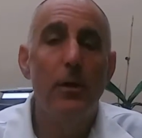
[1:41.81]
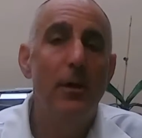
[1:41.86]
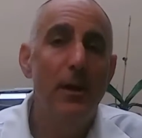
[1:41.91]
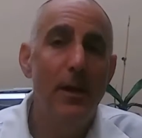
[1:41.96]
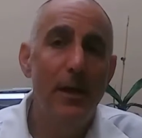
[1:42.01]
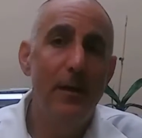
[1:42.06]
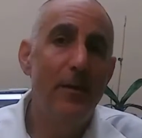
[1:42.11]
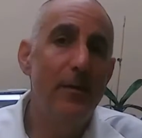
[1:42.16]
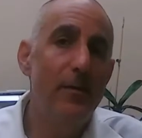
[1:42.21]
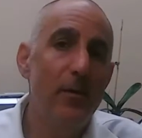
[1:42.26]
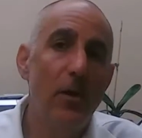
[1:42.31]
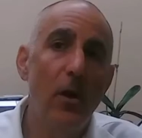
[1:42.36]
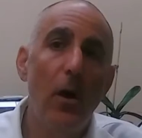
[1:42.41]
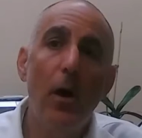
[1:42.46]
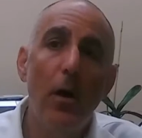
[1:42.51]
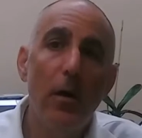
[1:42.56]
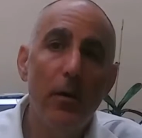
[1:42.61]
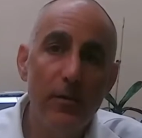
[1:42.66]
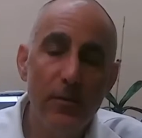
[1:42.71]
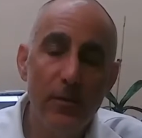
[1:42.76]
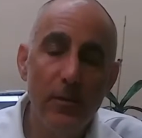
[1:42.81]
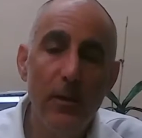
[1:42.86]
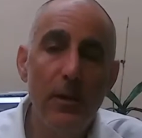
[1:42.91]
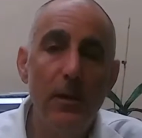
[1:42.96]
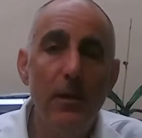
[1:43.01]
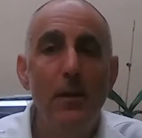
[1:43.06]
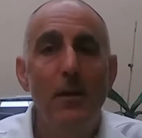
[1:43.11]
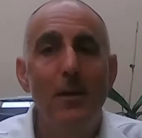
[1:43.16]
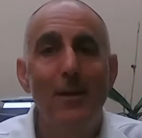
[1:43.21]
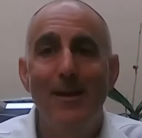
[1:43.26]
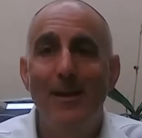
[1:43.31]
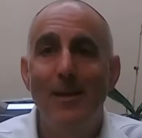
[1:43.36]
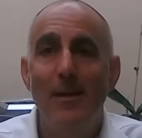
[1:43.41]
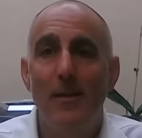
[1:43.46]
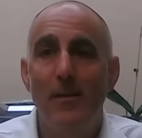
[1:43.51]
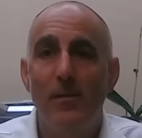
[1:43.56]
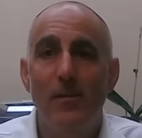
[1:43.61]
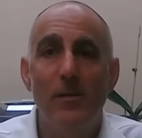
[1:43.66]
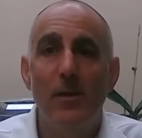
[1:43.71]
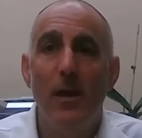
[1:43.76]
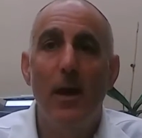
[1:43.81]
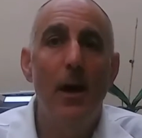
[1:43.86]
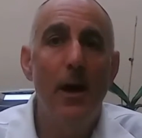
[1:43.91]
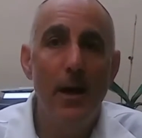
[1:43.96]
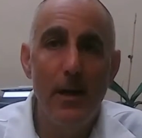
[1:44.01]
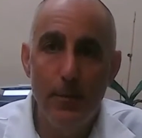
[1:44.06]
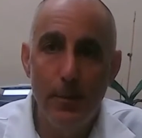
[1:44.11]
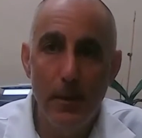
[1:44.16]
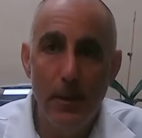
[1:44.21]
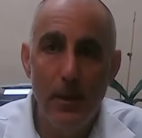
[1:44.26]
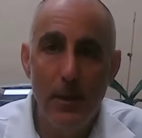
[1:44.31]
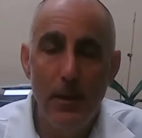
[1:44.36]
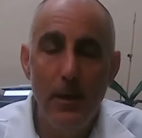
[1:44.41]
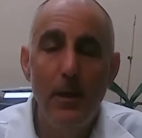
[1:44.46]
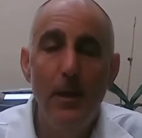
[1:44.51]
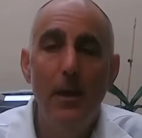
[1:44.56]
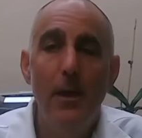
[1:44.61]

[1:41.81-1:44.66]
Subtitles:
It is costly, it is timely,